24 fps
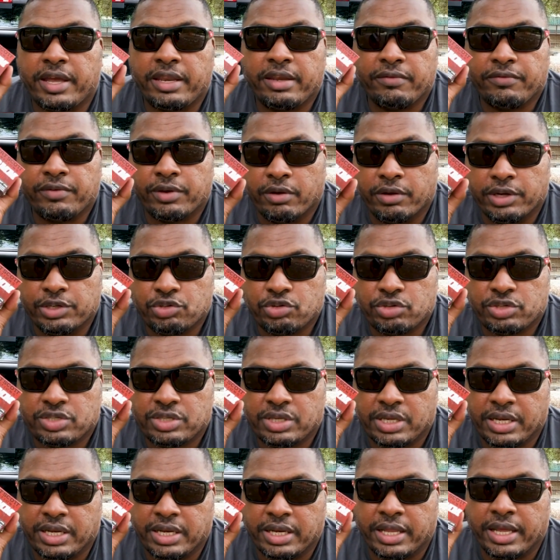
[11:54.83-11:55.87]
And if you're
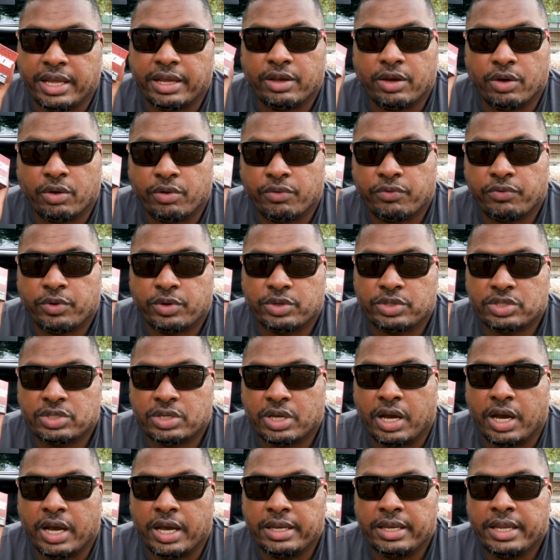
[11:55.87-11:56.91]
interested in it, go to Fort
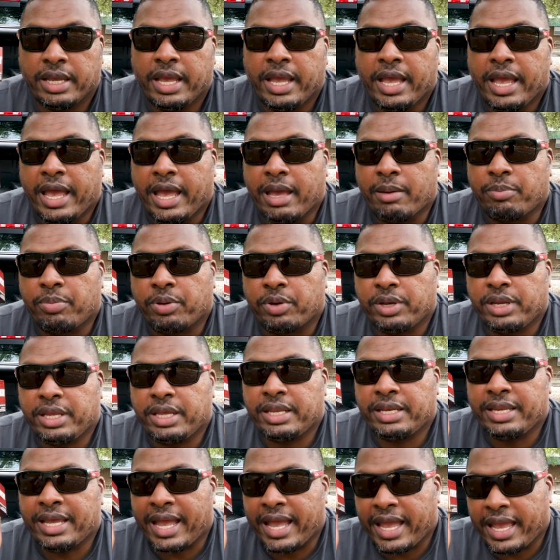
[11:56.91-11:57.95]
Scott and put
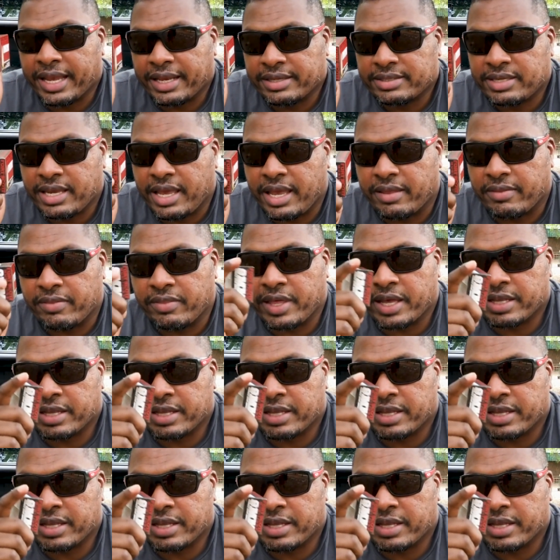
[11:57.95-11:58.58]
in Hank10.